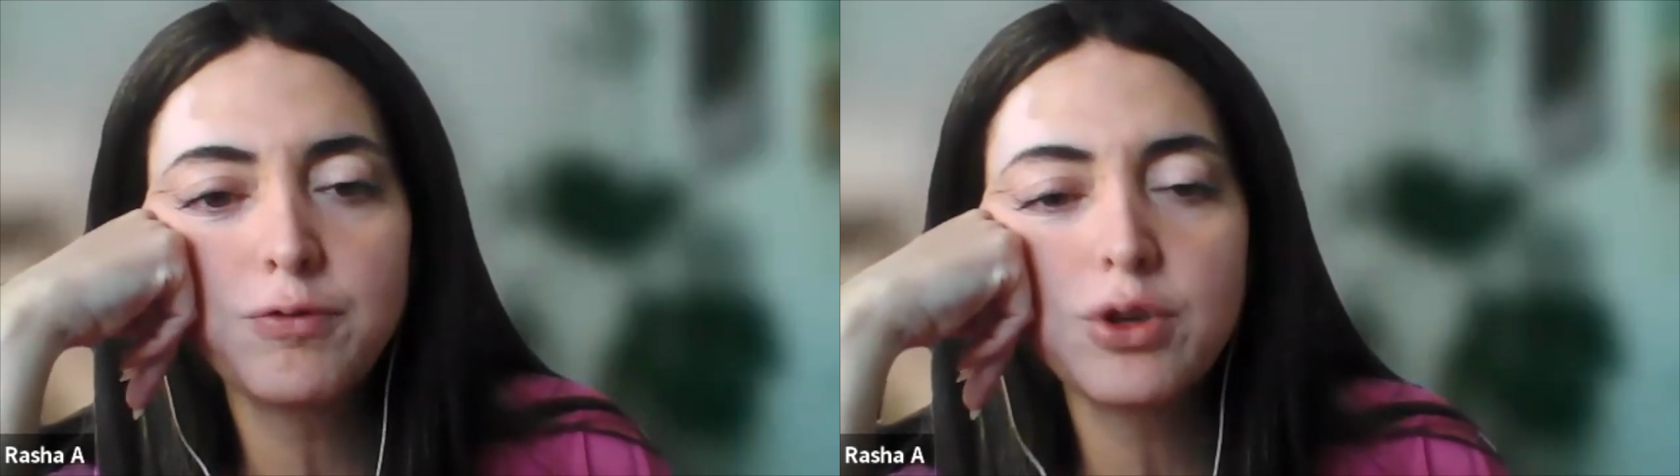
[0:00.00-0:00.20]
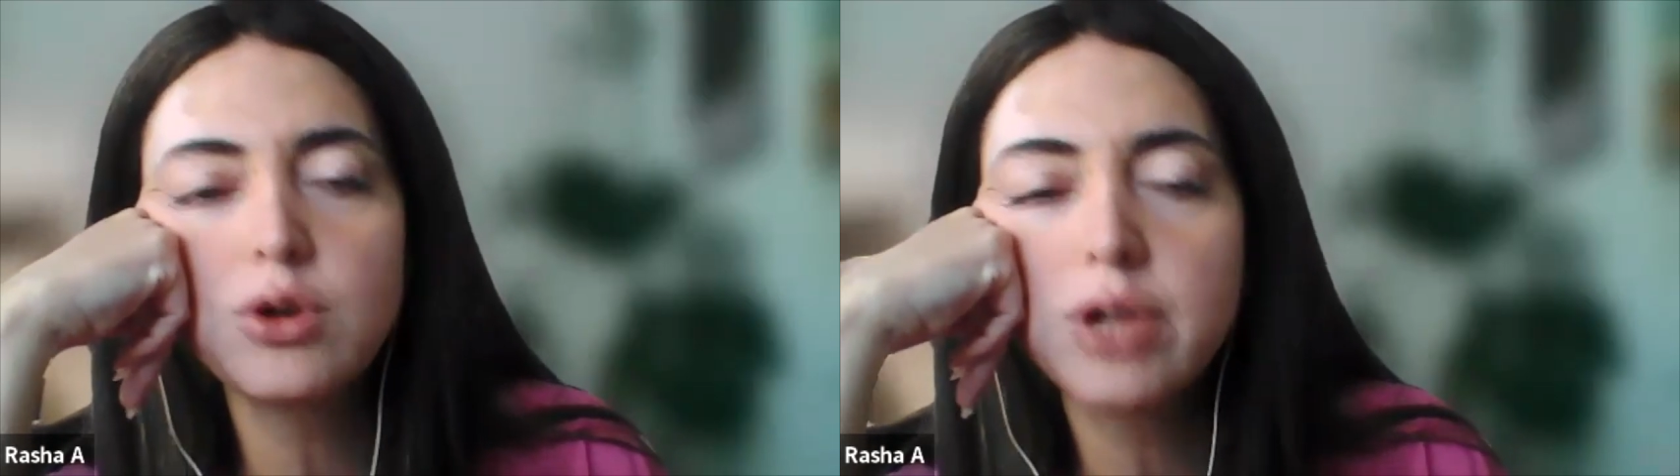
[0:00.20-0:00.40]

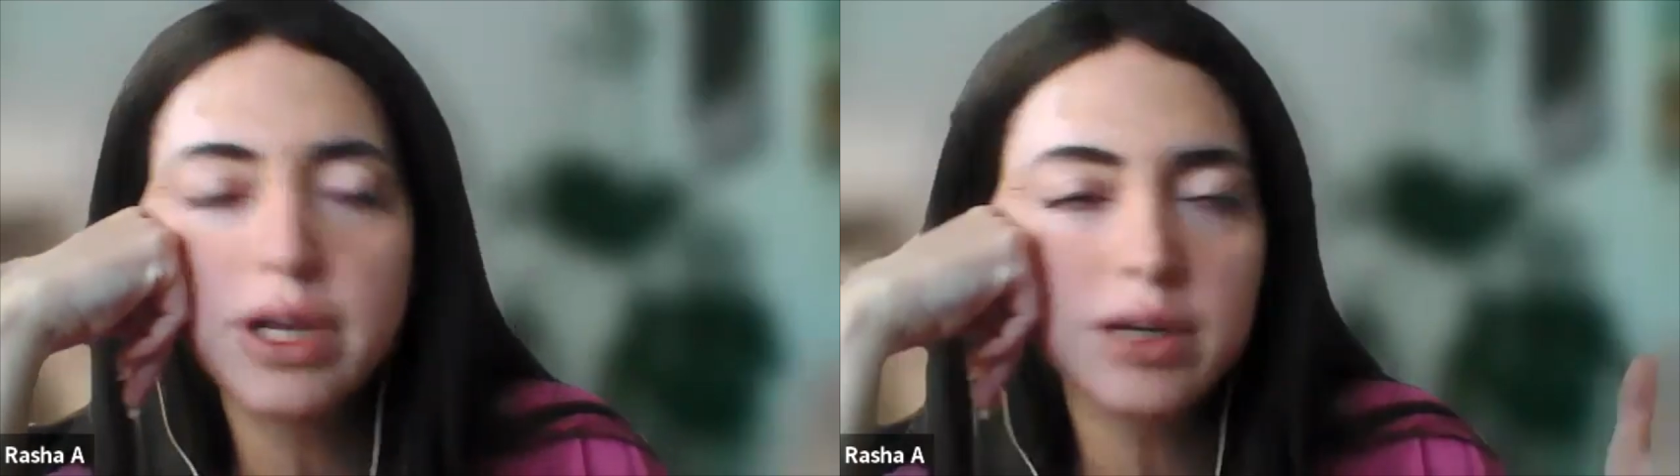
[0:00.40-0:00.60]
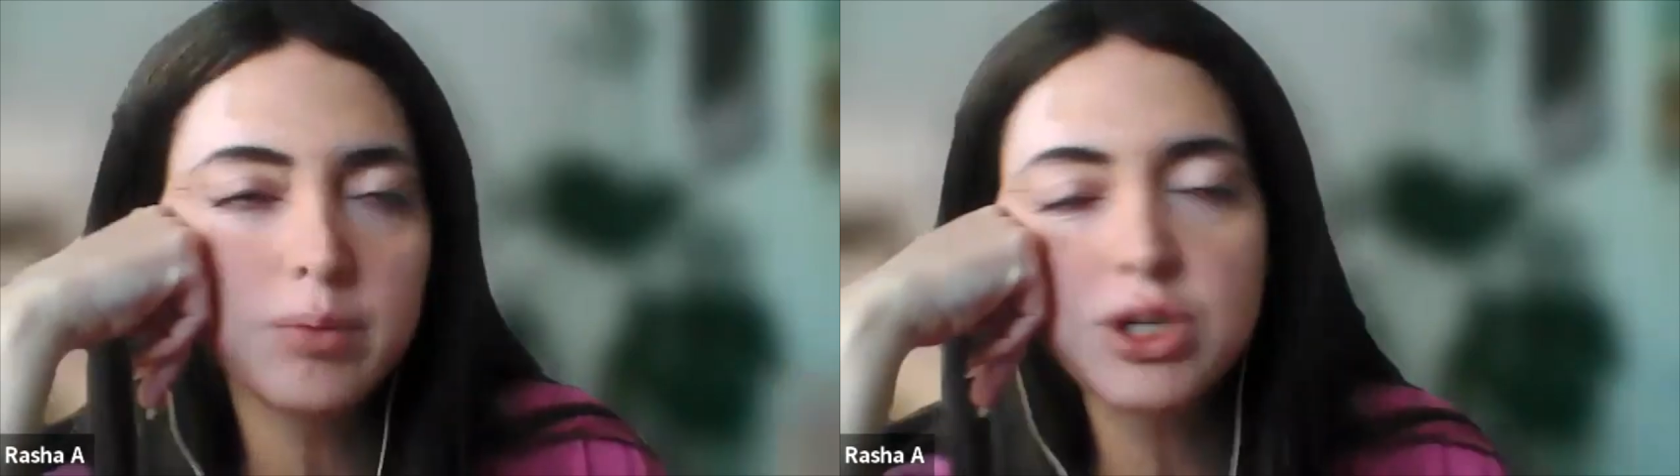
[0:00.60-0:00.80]
you know,
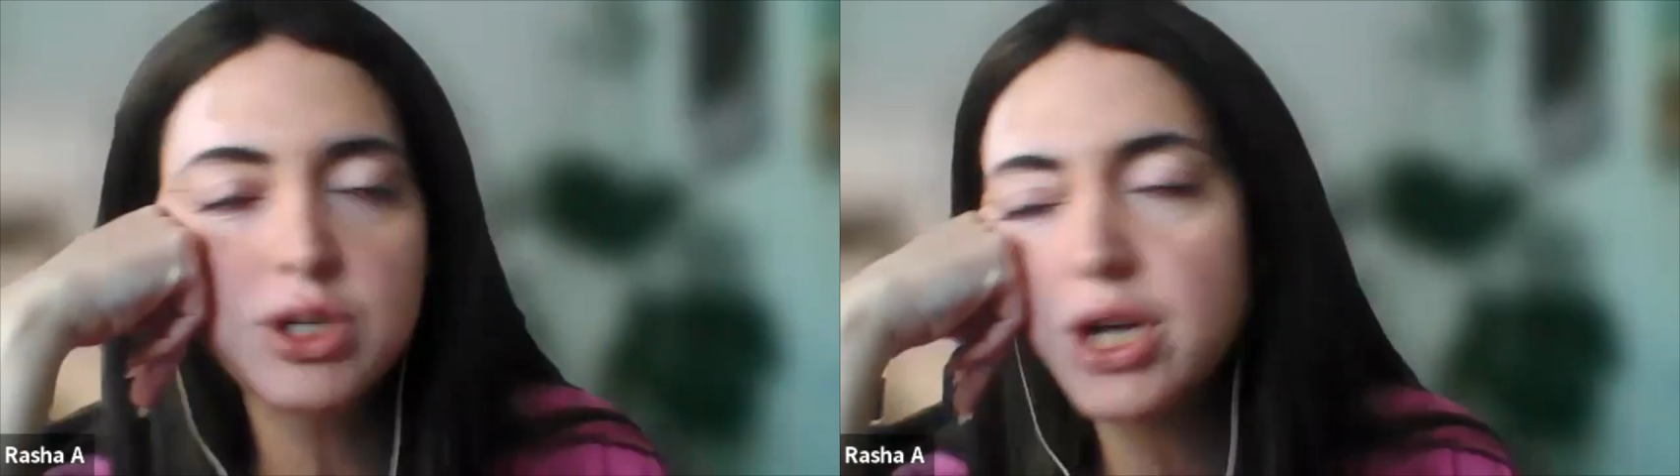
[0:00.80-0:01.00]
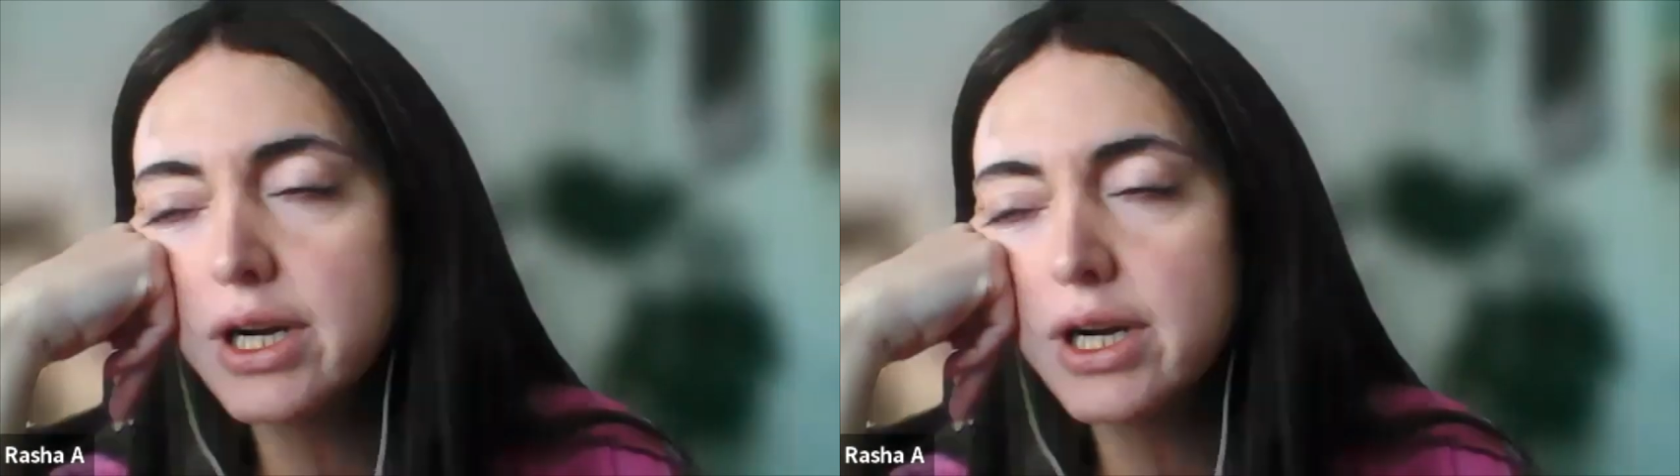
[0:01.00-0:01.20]
like
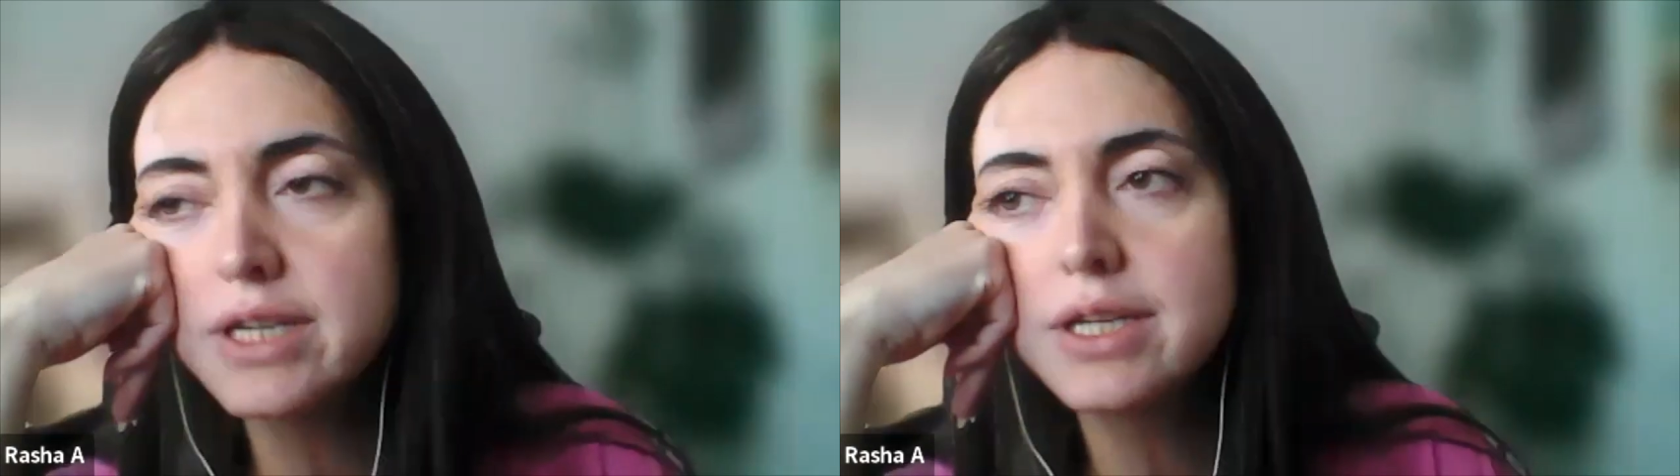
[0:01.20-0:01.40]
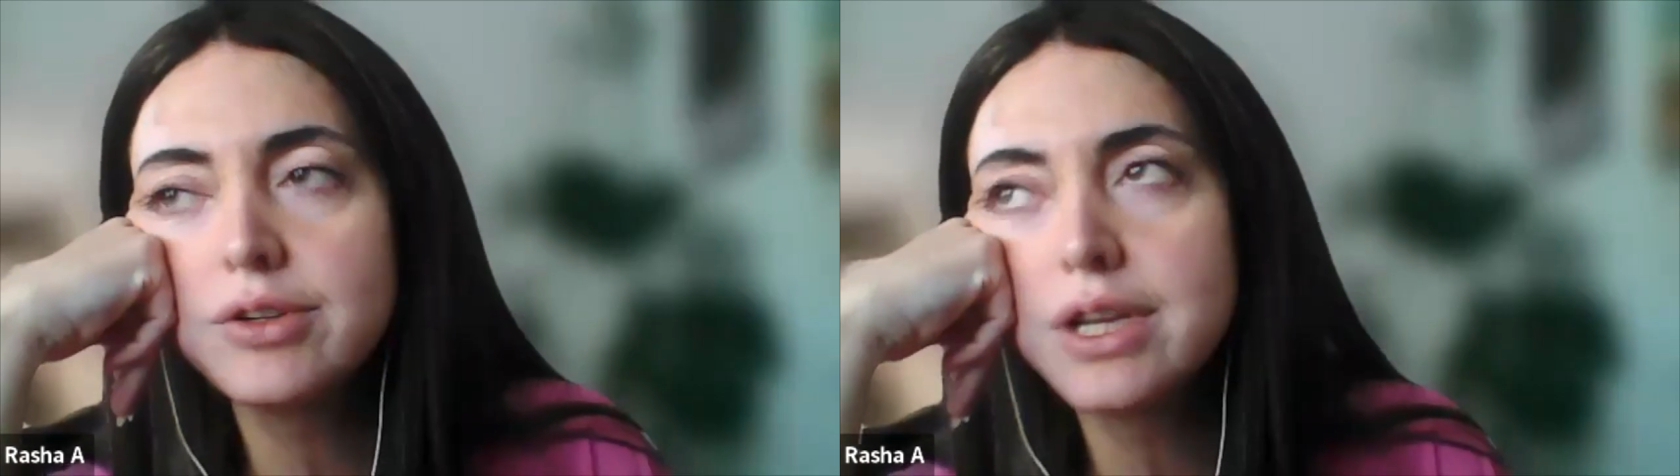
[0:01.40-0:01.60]
Bashar al-Assad